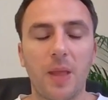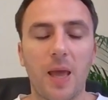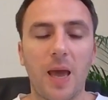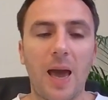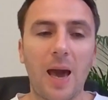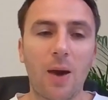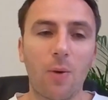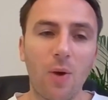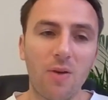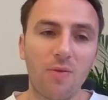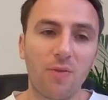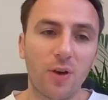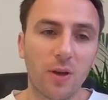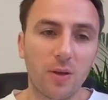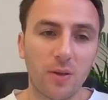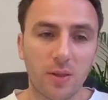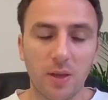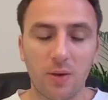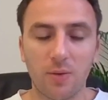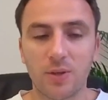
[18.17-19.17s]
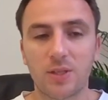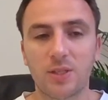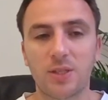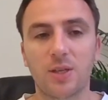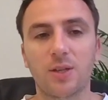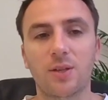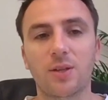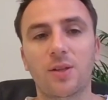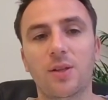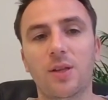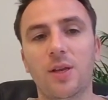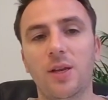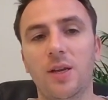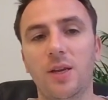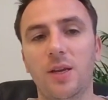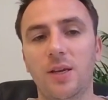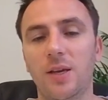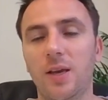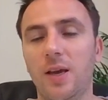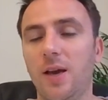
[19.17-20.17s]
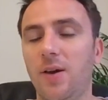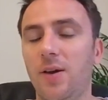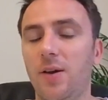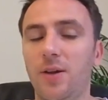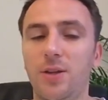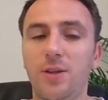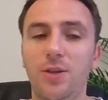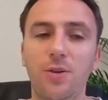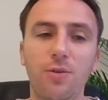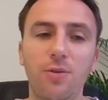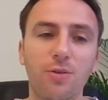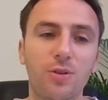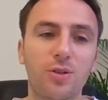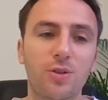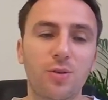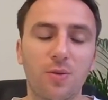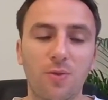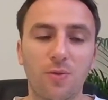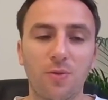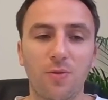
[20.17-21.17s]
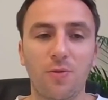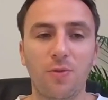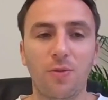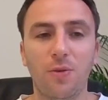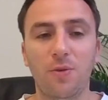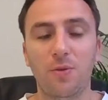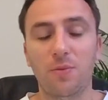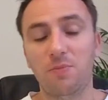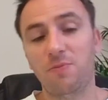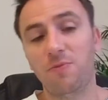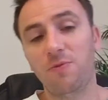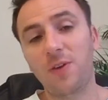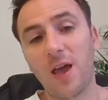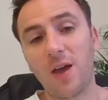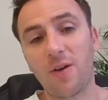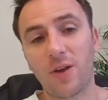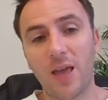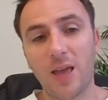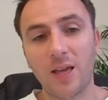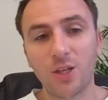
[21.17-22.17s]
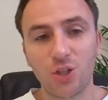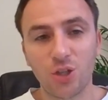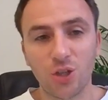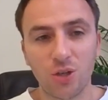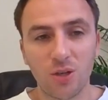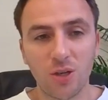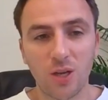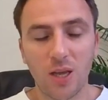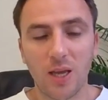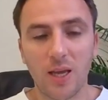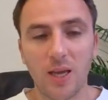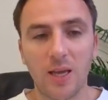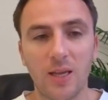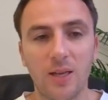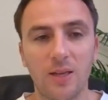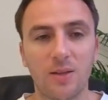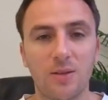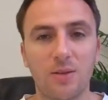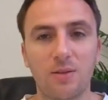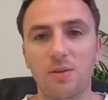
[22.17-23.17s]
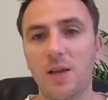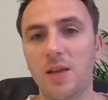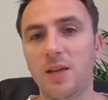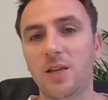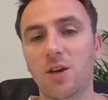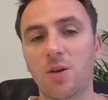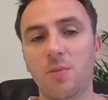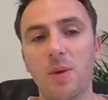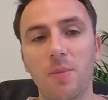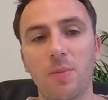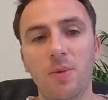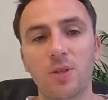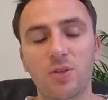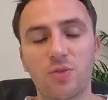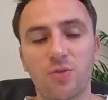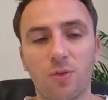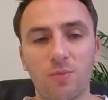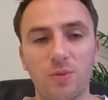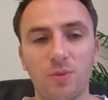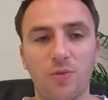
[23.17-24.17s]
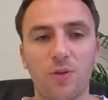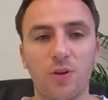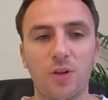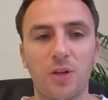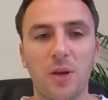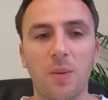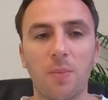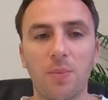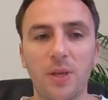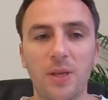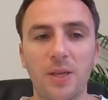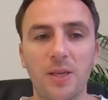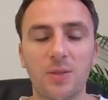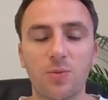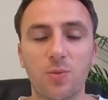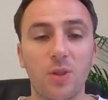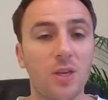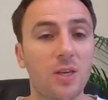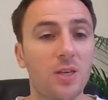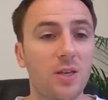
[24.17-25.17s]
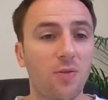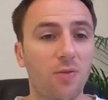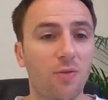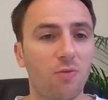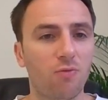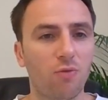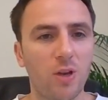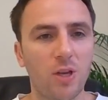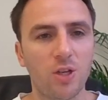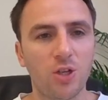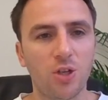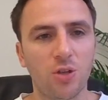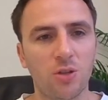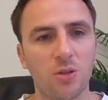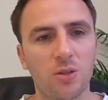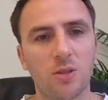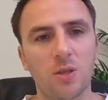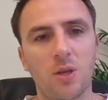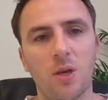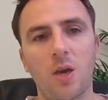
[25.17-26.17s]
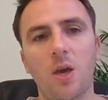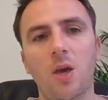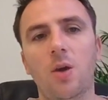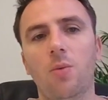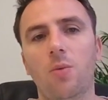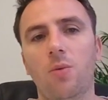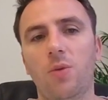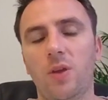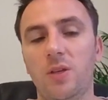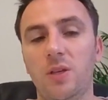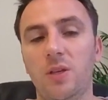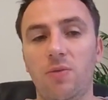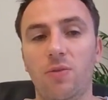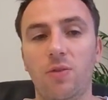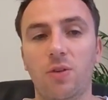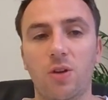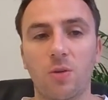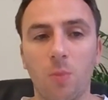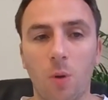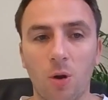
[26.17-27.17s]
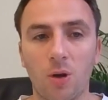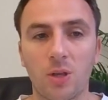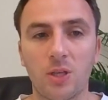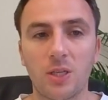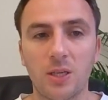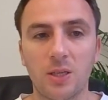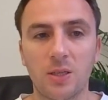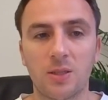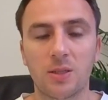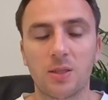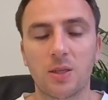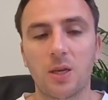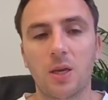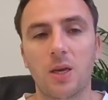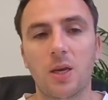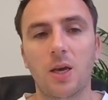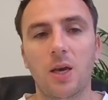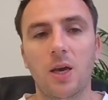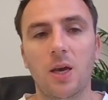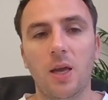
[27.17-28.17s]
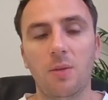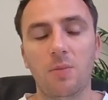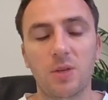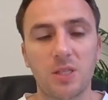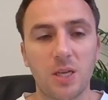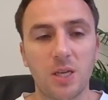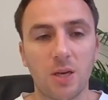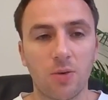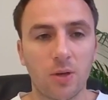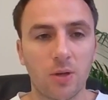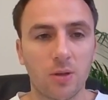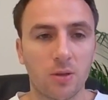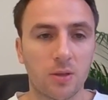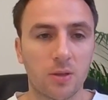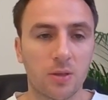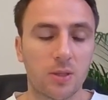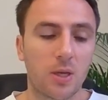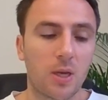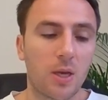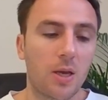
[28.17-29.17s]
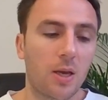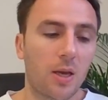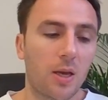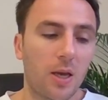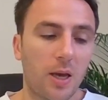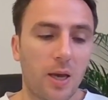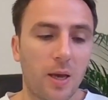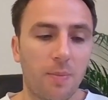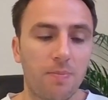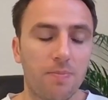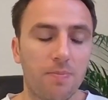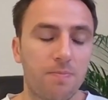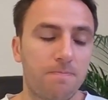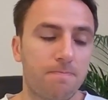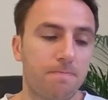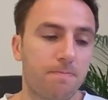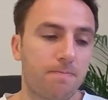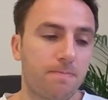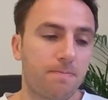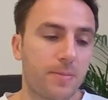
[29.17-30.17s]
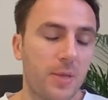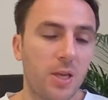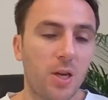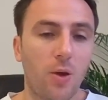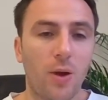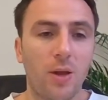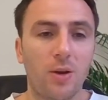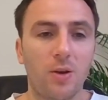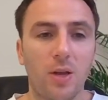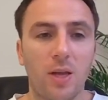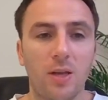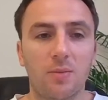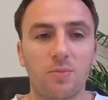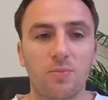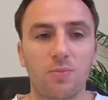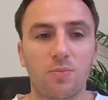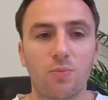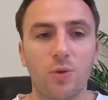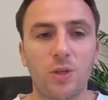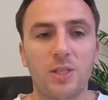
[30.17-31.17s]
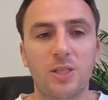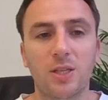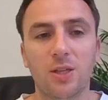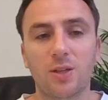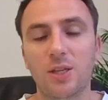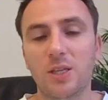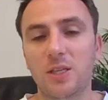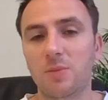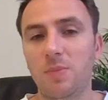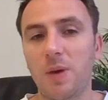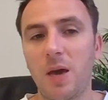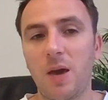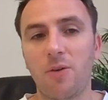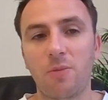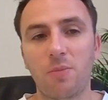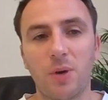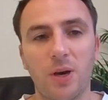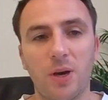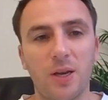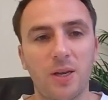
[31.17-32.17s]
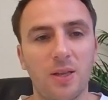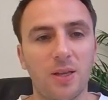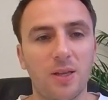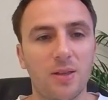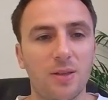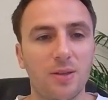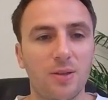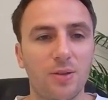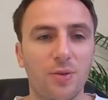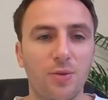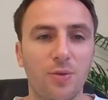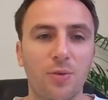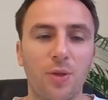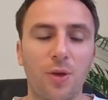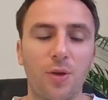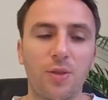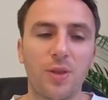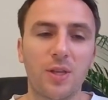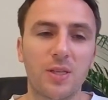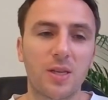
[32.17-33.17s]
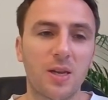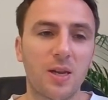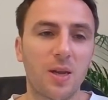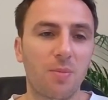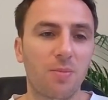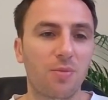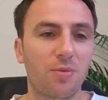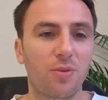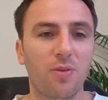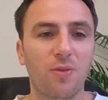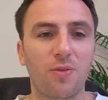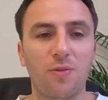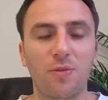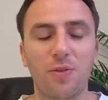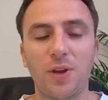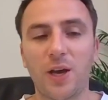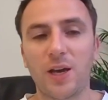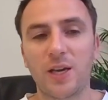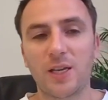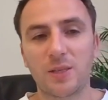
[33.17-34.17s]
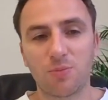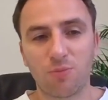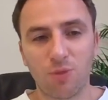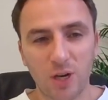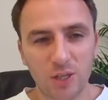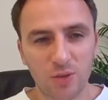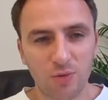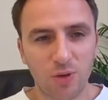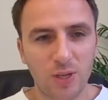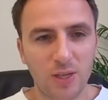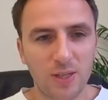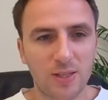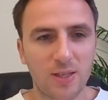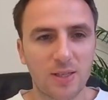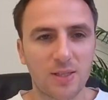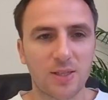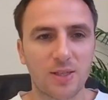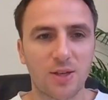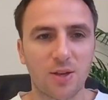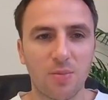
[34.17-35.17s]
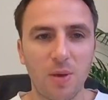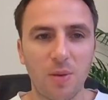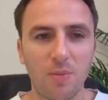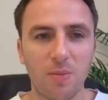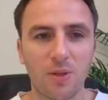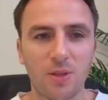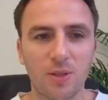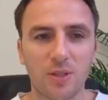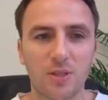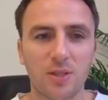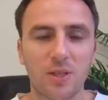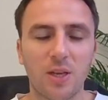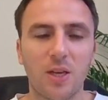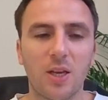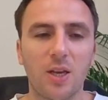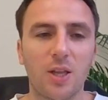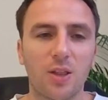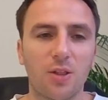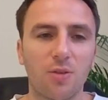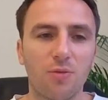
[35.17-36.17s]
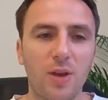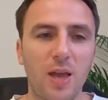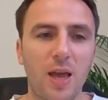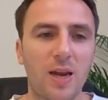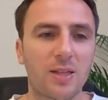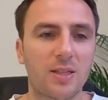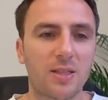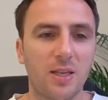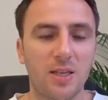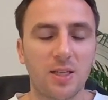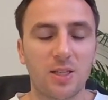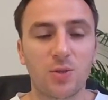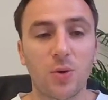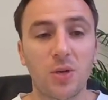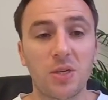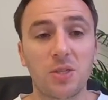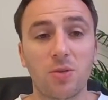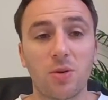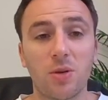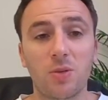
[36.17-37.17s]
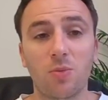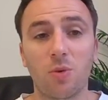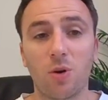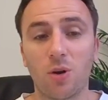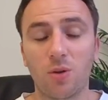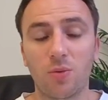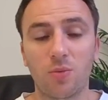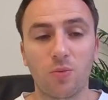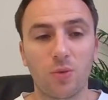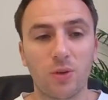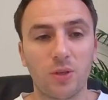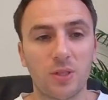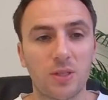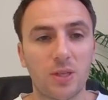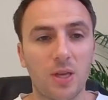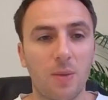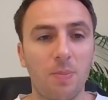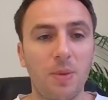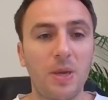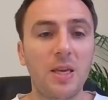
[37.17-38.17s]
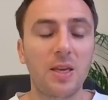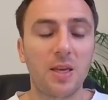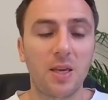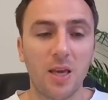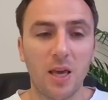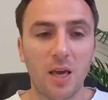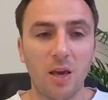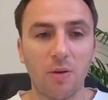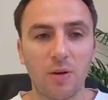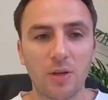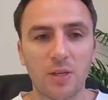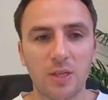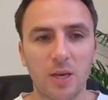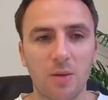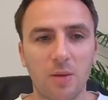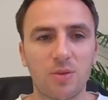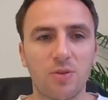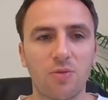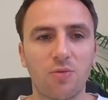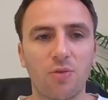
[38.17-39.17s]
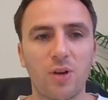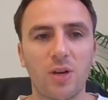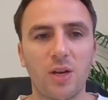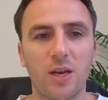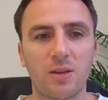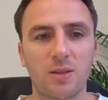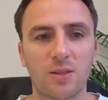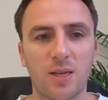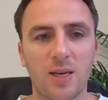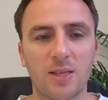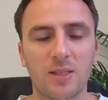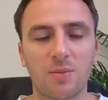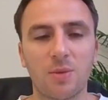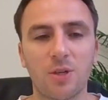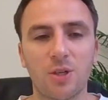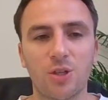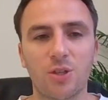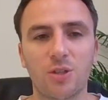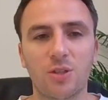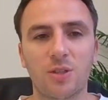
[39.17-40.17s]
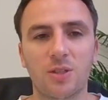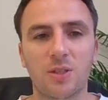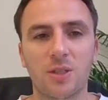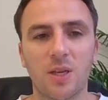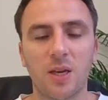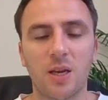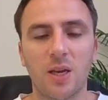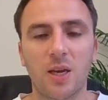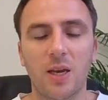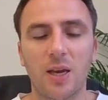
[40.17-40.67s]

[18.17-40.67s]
However, there is still a huge variation in commitments from different companies within different regions, within different commodities and materials. And we still need to bear in mind that although there's a number of nice press releases and commitments, the reality is 2021 was a peak year in terms of greenhouse gas emissions.